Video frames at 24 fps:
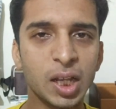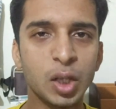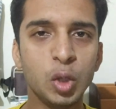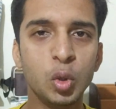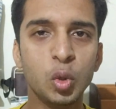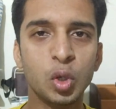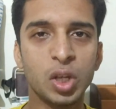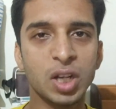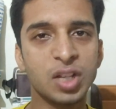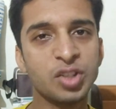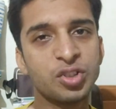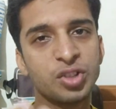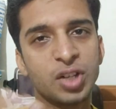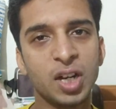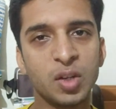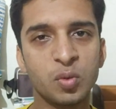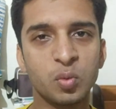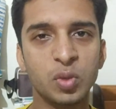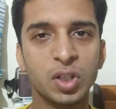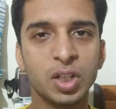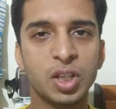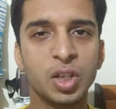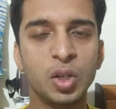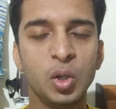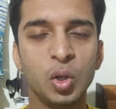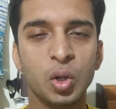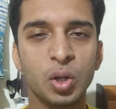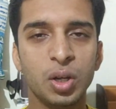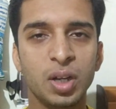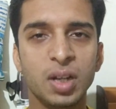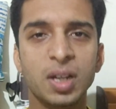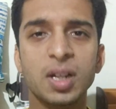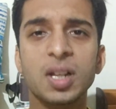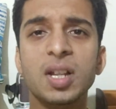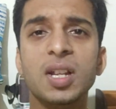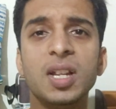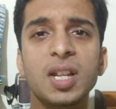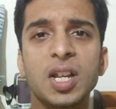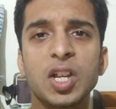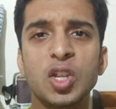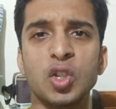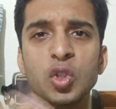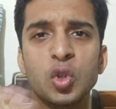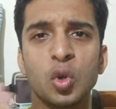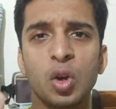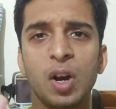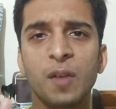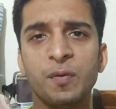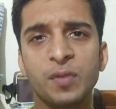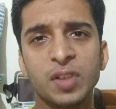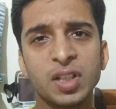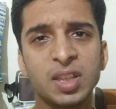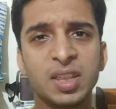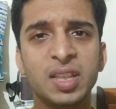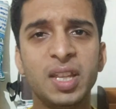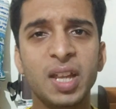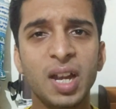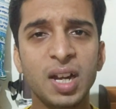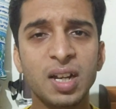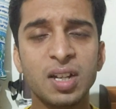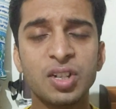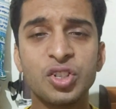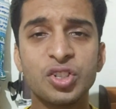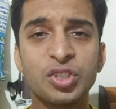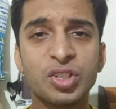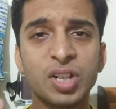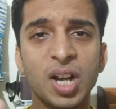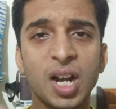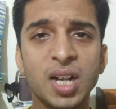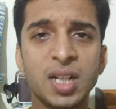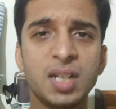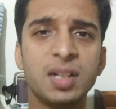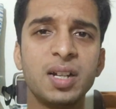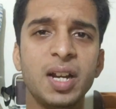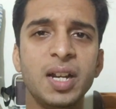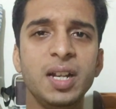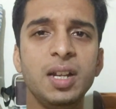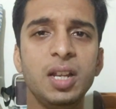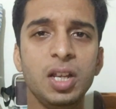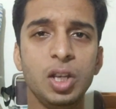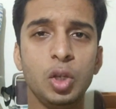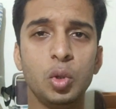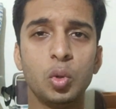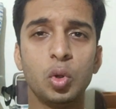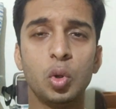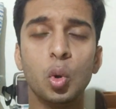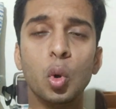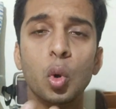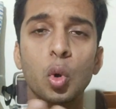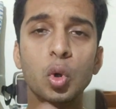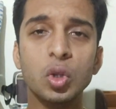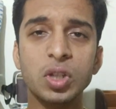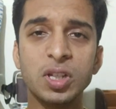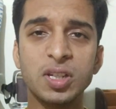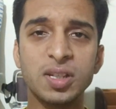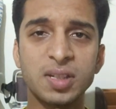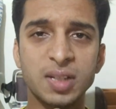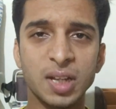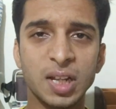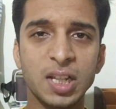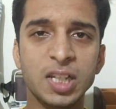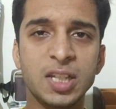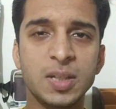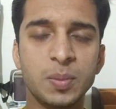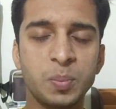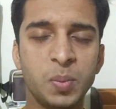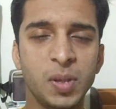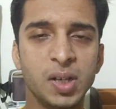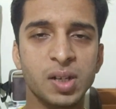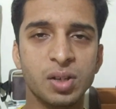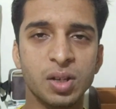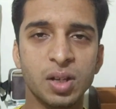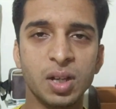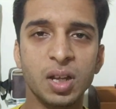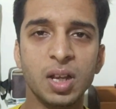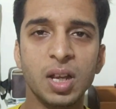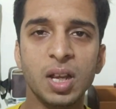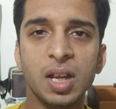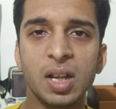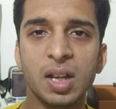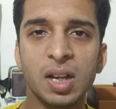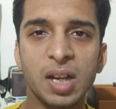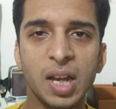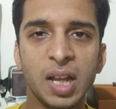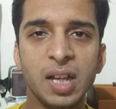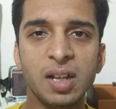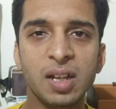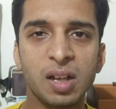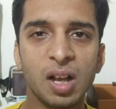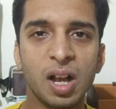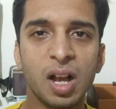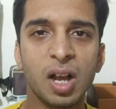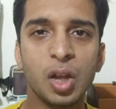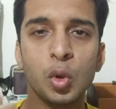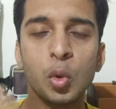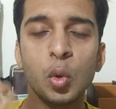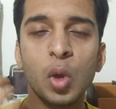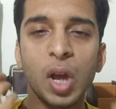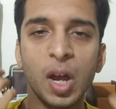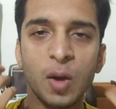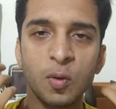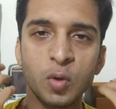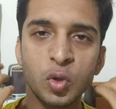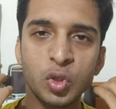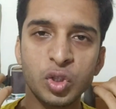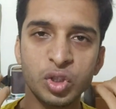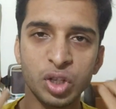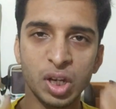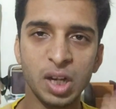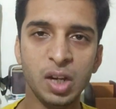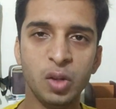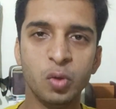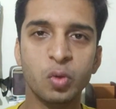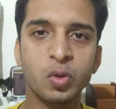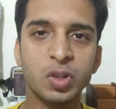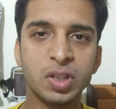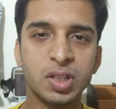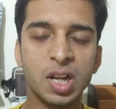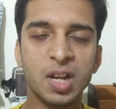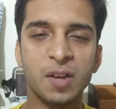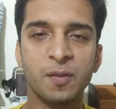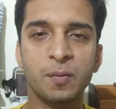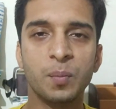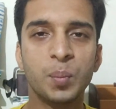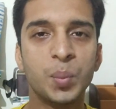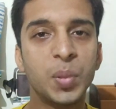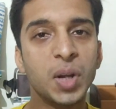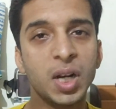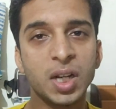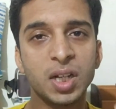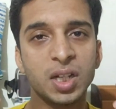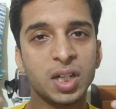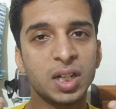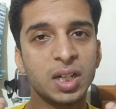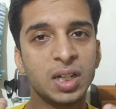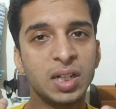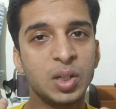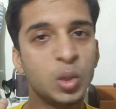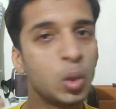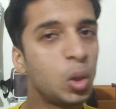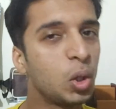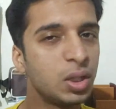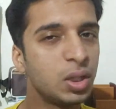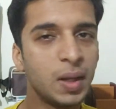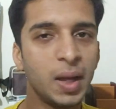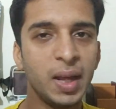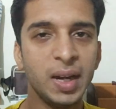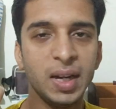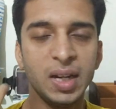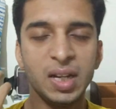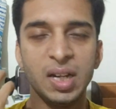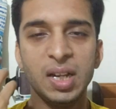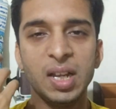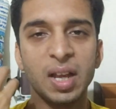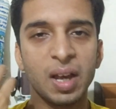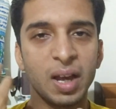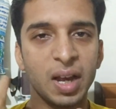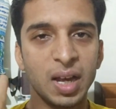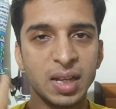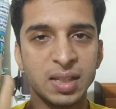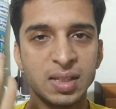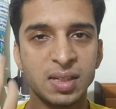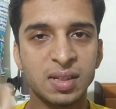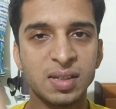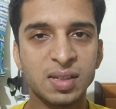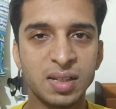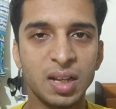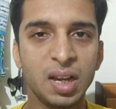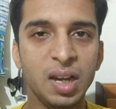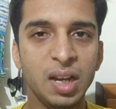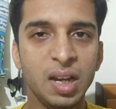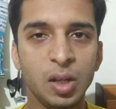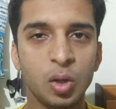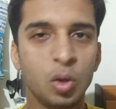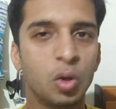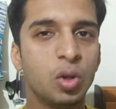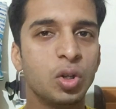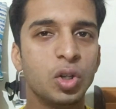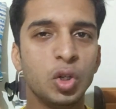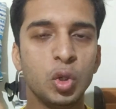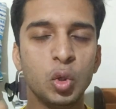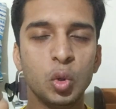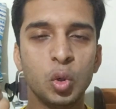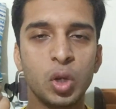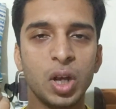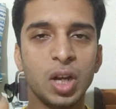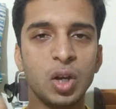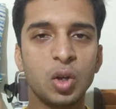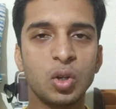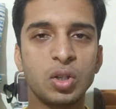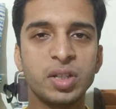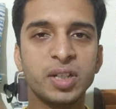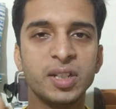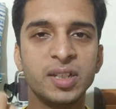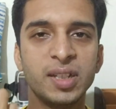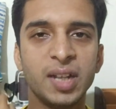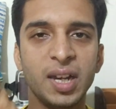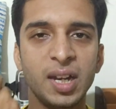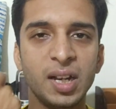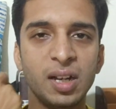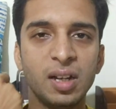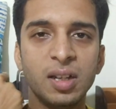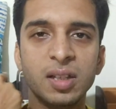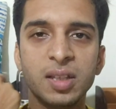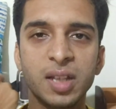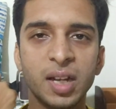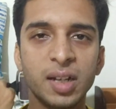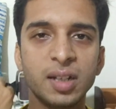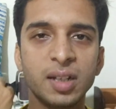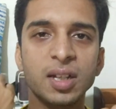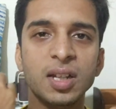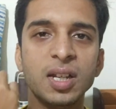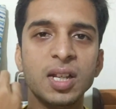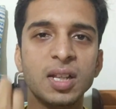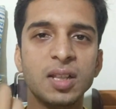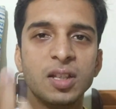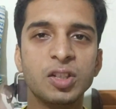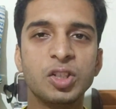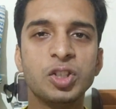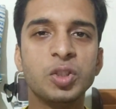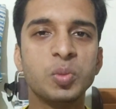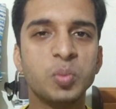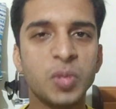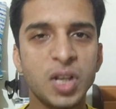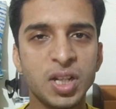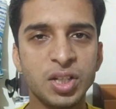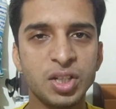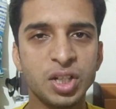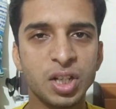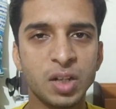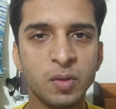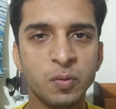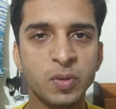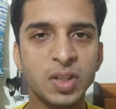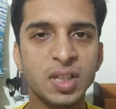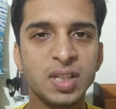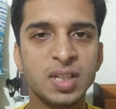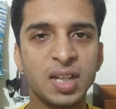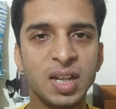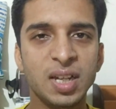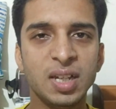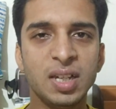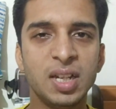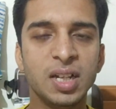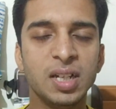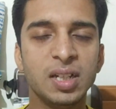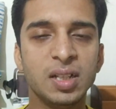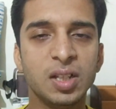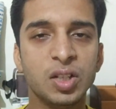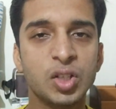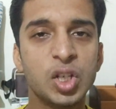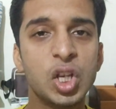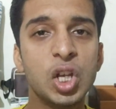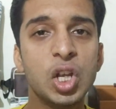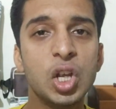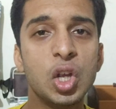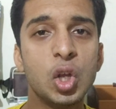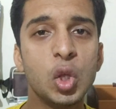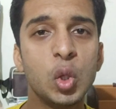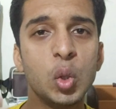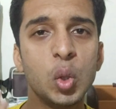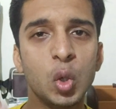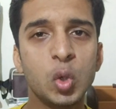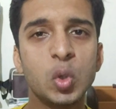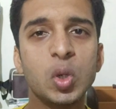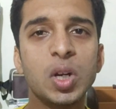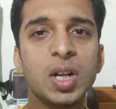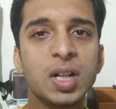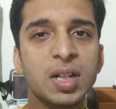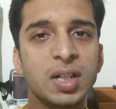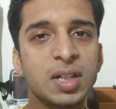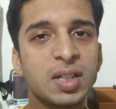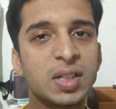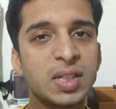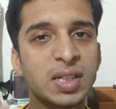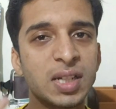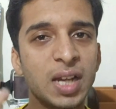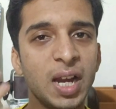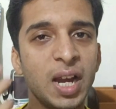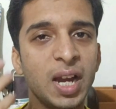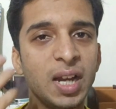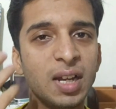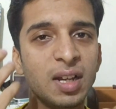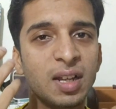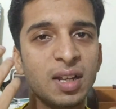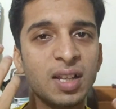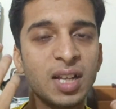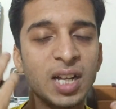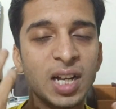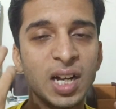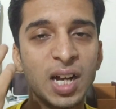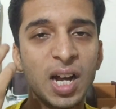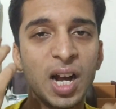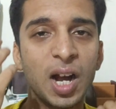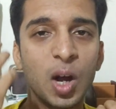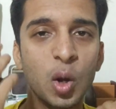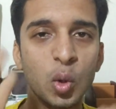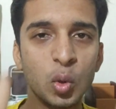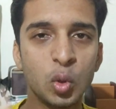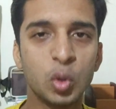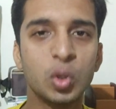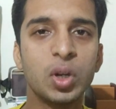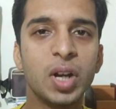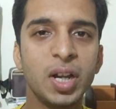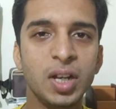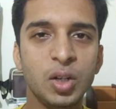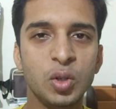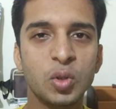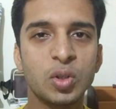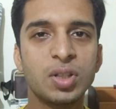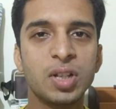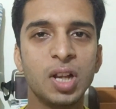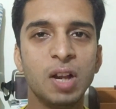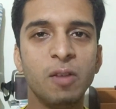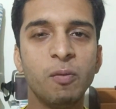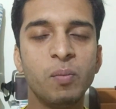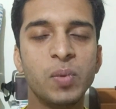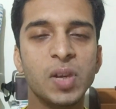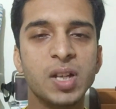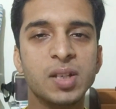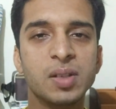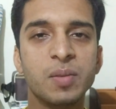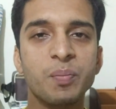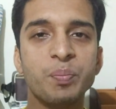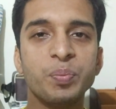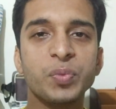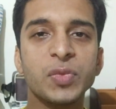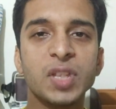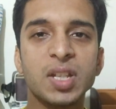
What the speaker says: You can start working on it. So after that, start writing your own sales page. Like, you have to sell yourself, but not directly as a selling, or you cannot say directly that this is my service and take this. You have to understand how to write your sales page.